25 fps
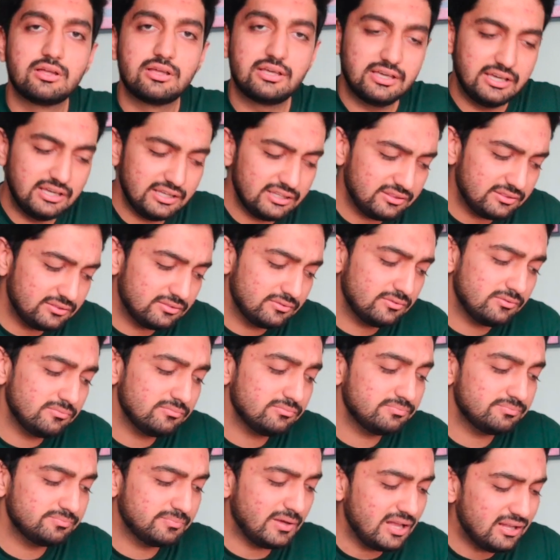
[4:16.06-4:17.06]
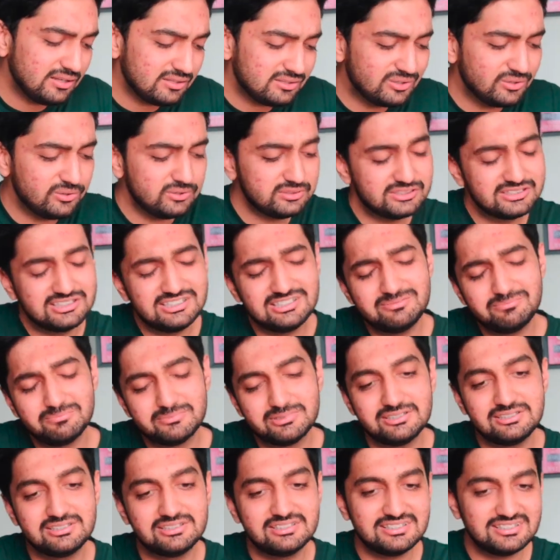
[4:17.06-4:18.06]
kitne palko se
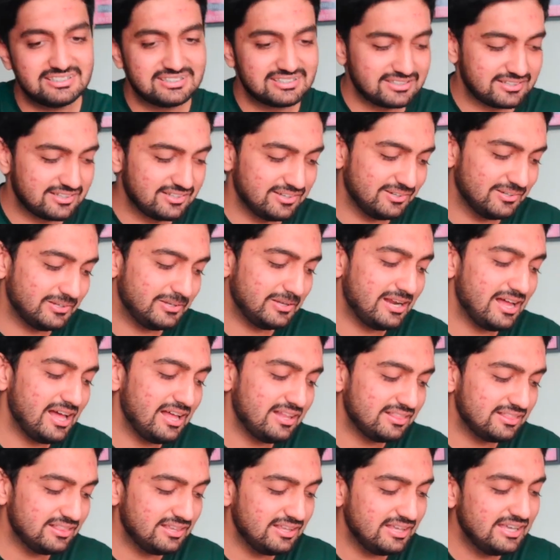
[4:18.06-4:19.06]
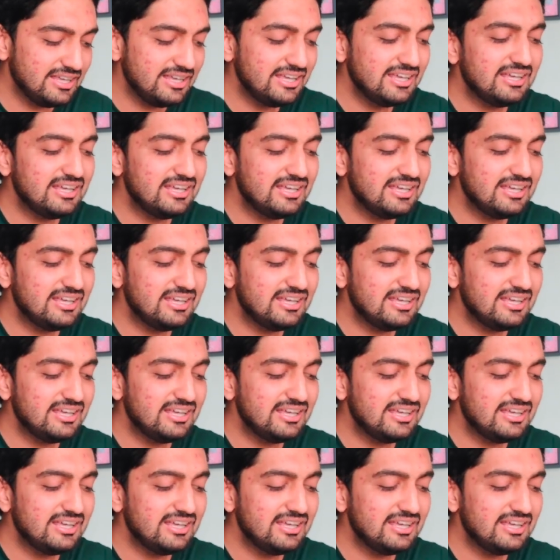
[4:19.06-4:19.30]
muskurati.